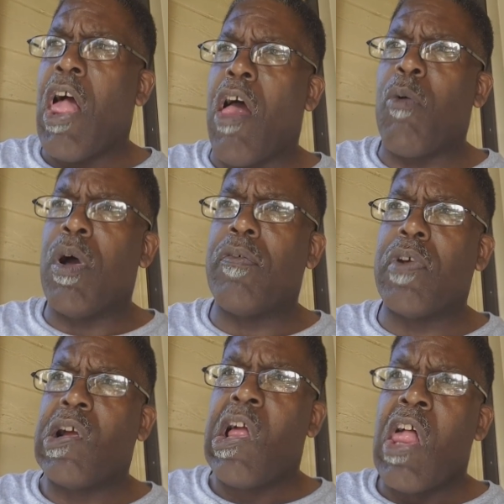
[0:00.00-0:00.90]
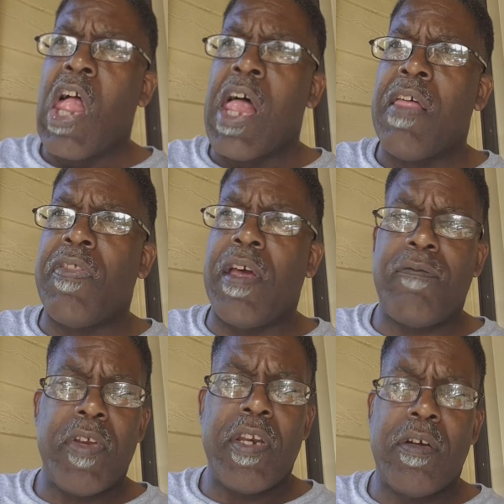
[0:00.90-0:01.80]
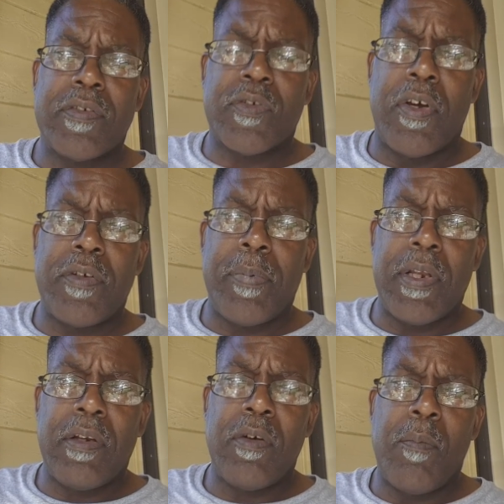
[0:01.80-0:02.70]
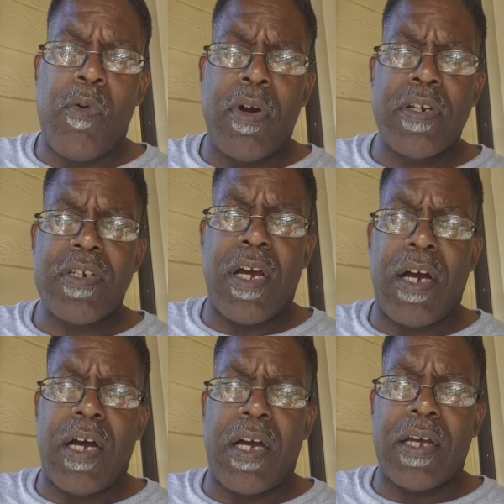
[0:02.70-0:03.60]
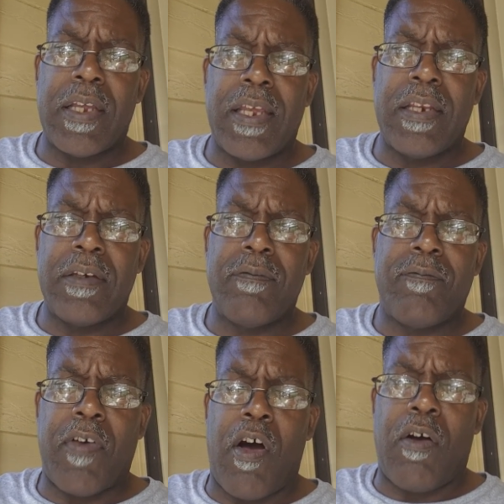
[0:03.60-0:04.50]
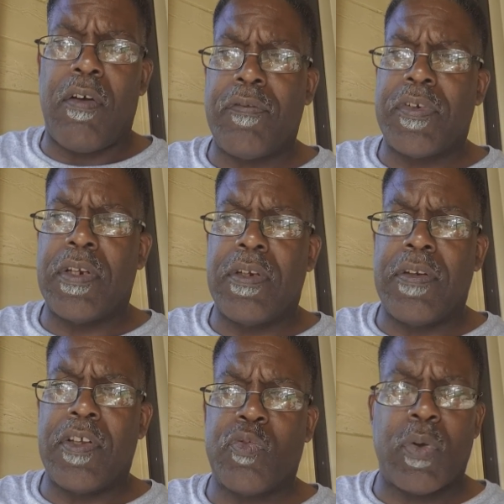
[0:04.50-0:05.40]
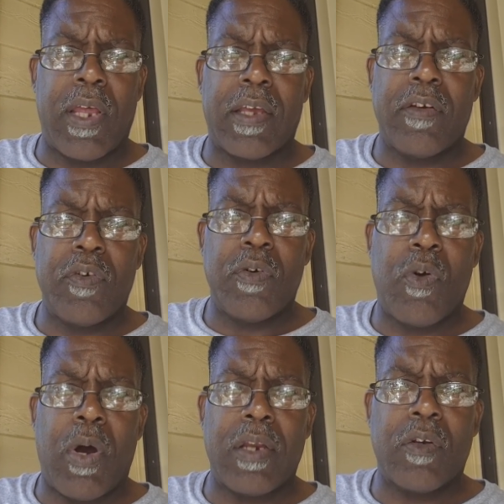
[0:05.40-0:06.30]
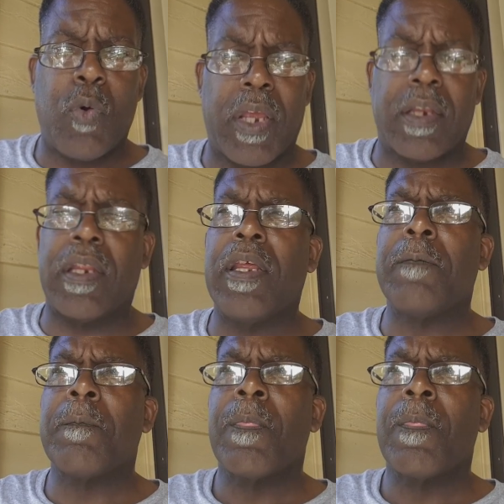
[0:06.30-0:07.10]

However, that video is going to be a little more involved, and this one I can do quite quickly.